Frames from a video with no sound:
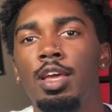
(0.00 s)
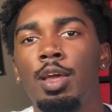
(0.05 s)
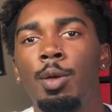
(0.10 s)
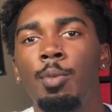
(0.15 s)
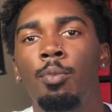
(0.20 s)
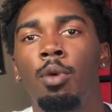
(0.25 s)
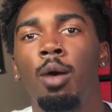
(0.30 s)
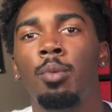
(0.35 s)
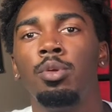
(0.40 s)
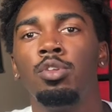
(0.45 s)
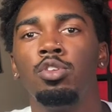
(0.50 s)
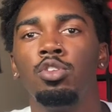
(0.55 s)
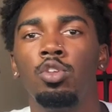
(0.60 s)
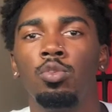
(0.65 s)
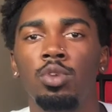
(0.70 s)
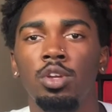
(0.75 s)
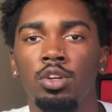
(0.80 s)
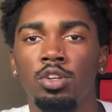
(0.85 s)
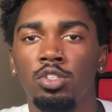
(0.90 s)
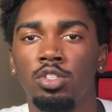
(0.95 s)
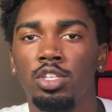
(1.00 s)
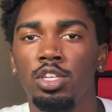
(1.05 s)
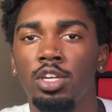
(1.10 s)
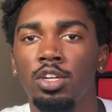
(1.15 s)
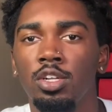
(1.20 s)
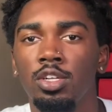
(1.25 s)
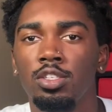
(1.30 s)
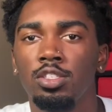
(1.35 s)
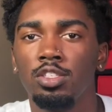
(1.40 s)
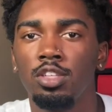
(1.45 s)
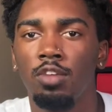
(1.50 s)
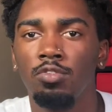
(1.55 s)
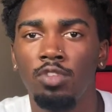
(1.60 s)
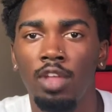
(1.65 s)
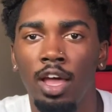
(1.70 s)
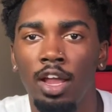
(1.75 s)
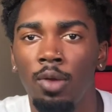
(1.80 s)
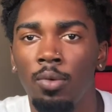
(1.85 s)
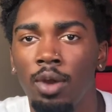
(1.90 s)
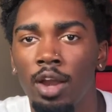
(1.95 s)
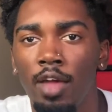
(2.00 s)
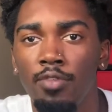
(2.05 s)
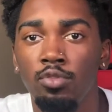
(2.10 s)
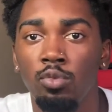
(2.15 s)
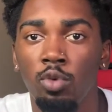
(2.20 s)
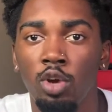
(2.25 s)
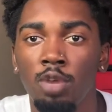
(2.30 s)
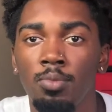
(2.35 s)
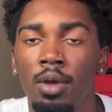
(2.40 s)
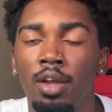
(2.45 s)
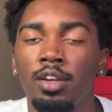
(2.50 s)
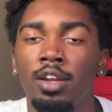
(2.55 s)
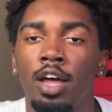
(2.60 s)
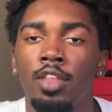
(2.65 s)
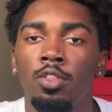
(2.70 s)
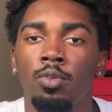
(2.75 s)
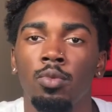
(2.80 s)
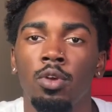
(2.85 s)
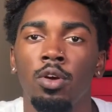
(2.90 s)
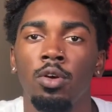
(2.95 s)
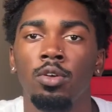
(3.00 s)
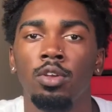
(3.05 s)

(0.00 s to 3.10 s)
Probably do the rear seal and stuff that I don't want to have to worry about down the road,